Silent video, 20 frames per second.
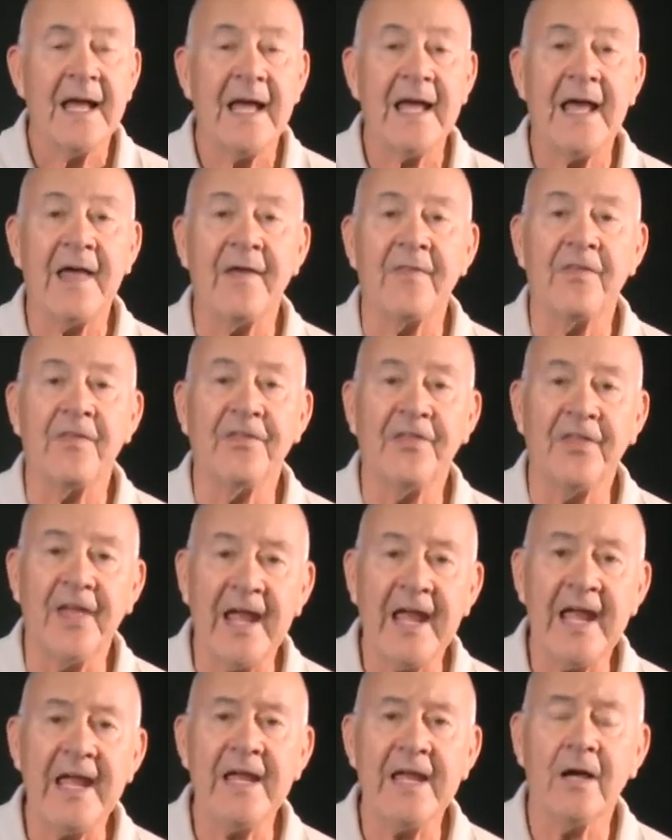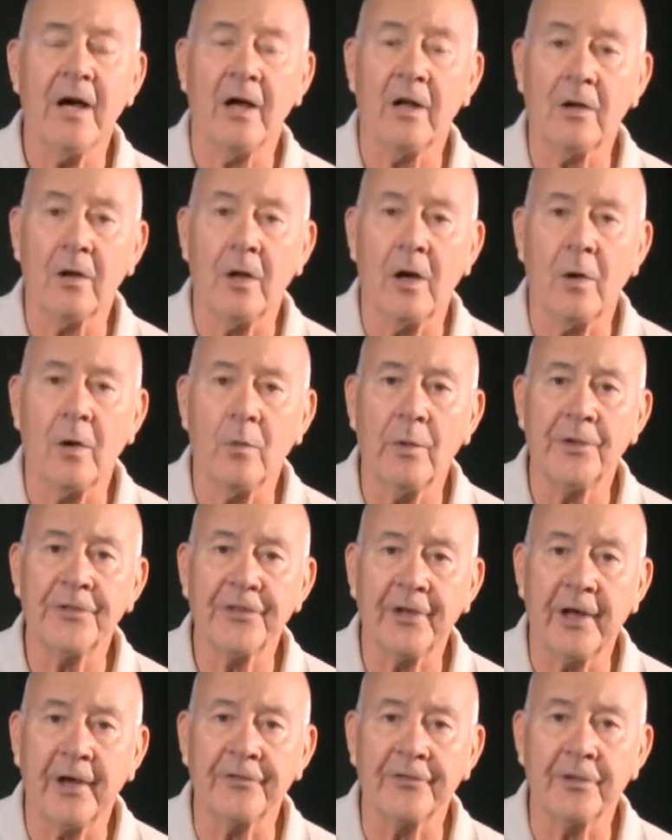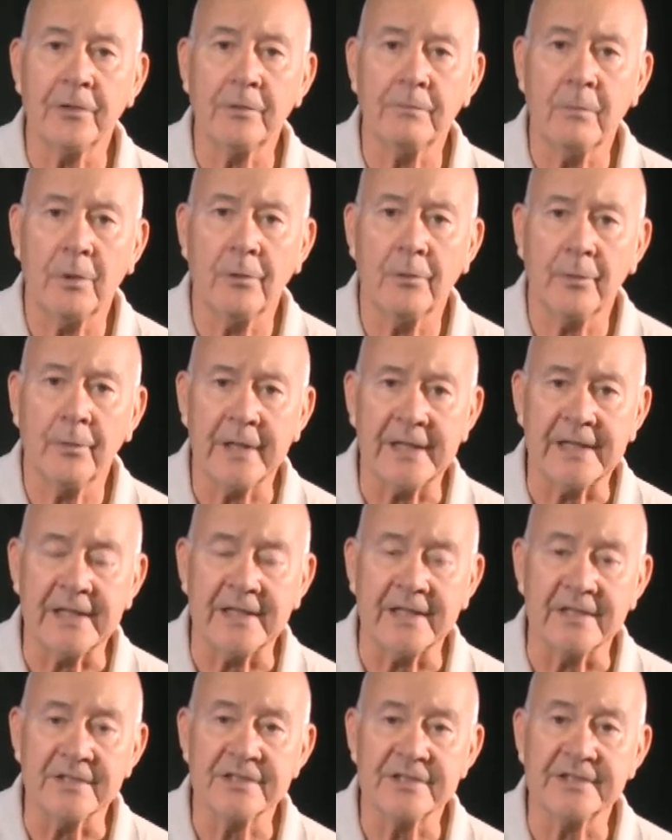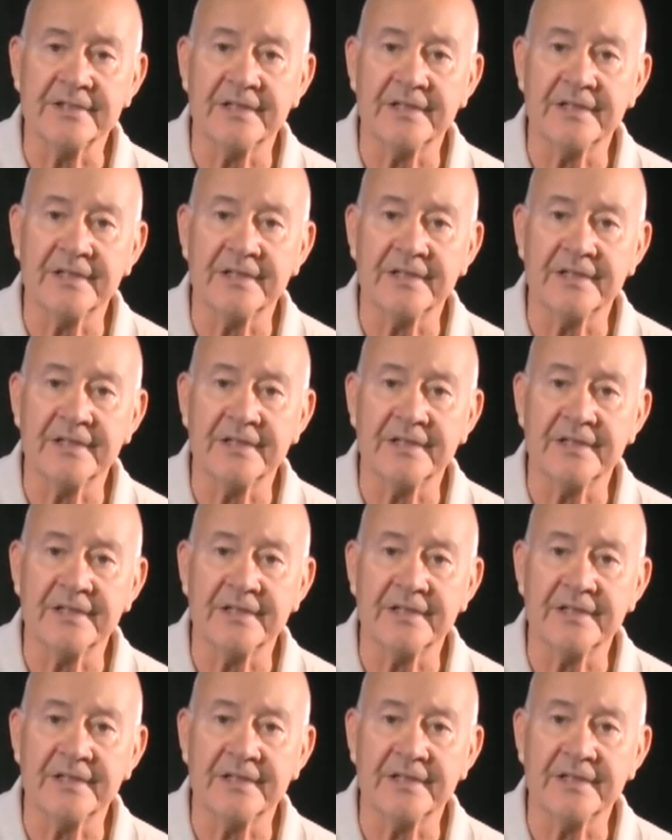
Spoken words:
And they, along with other Marines,